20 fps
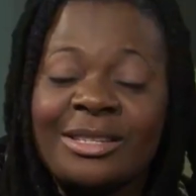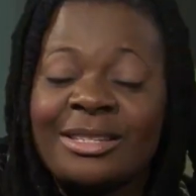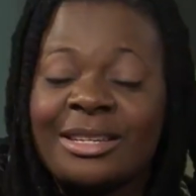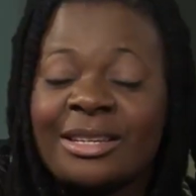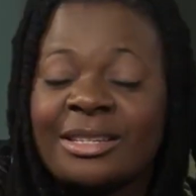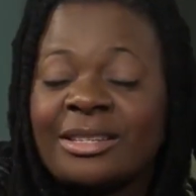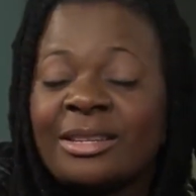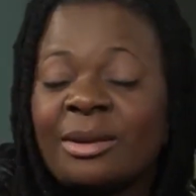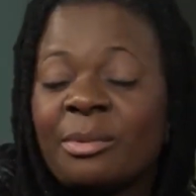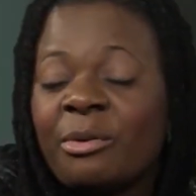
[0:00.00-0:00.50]

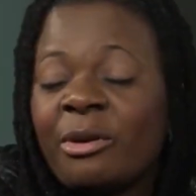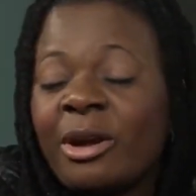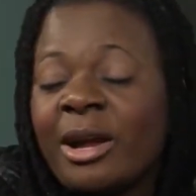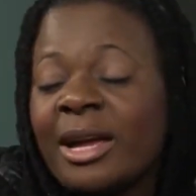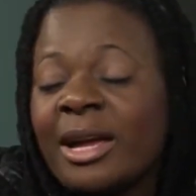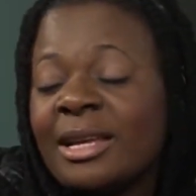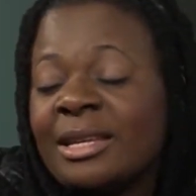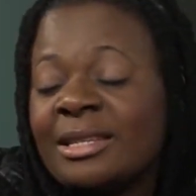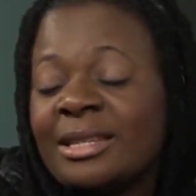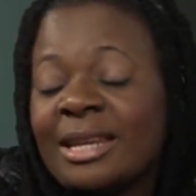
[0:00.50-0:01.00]
just
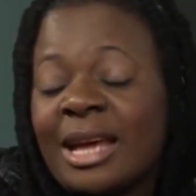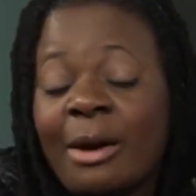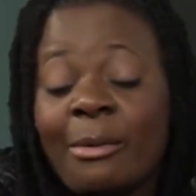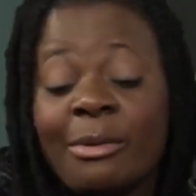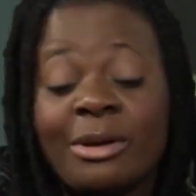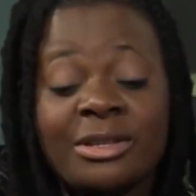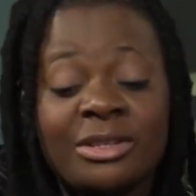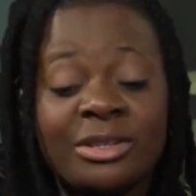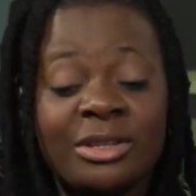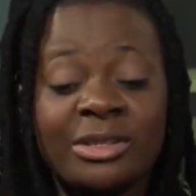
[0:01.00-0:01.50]
surprised. I
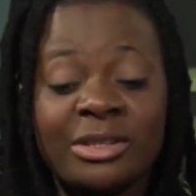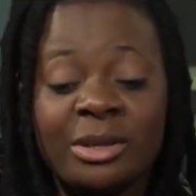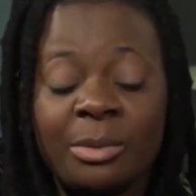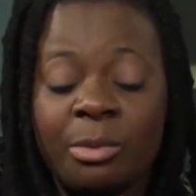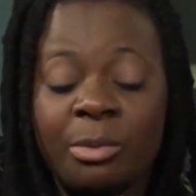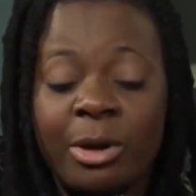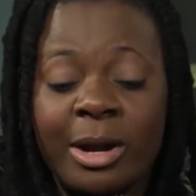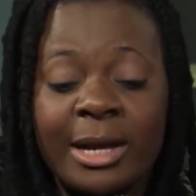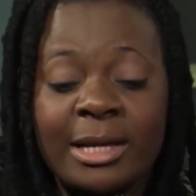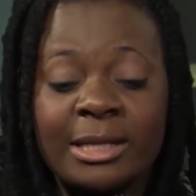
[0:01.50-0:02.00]
was just
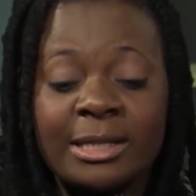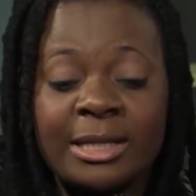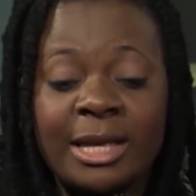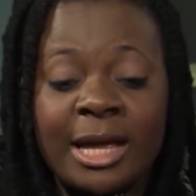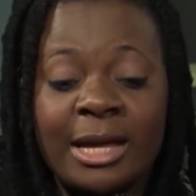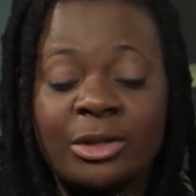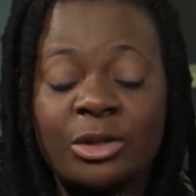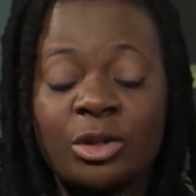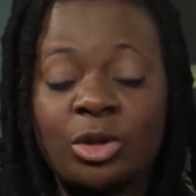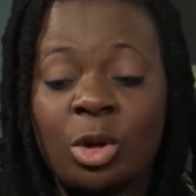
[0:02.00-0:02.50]
surprised
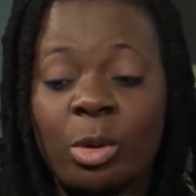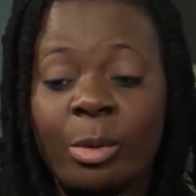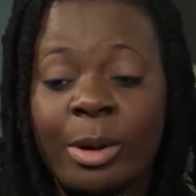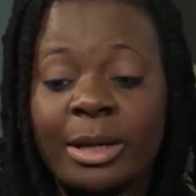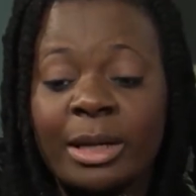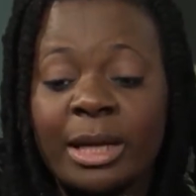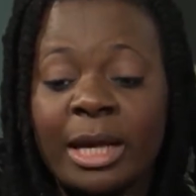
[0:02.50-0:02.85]
that you know what?